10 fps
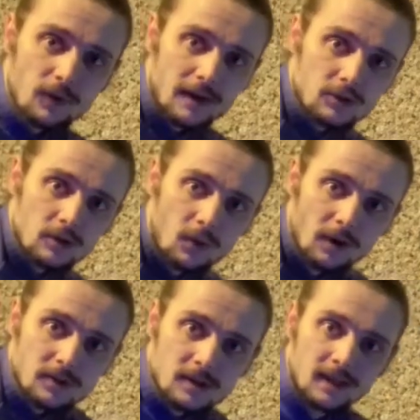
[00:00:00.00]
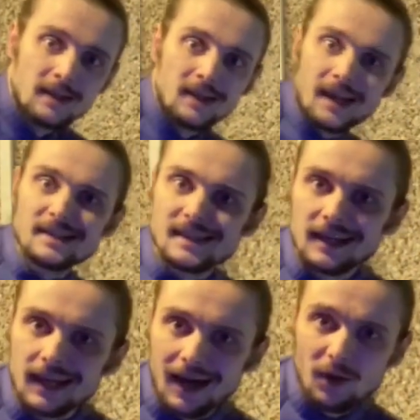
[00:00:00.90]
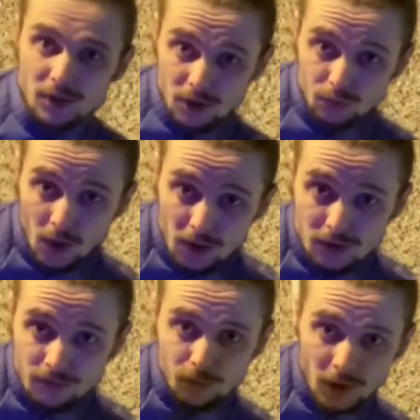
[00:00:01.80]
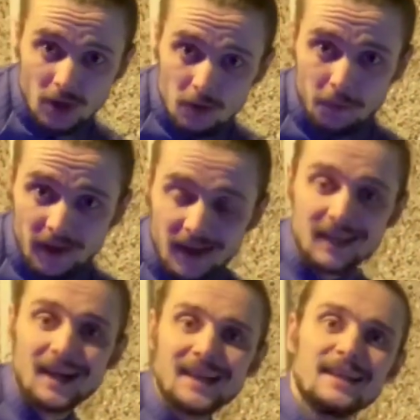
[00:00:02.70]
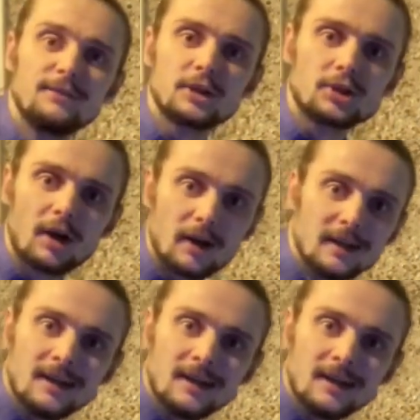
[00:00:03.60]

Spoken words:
you extra watts. Let's take it out onto the roads of Watopia and give it a try.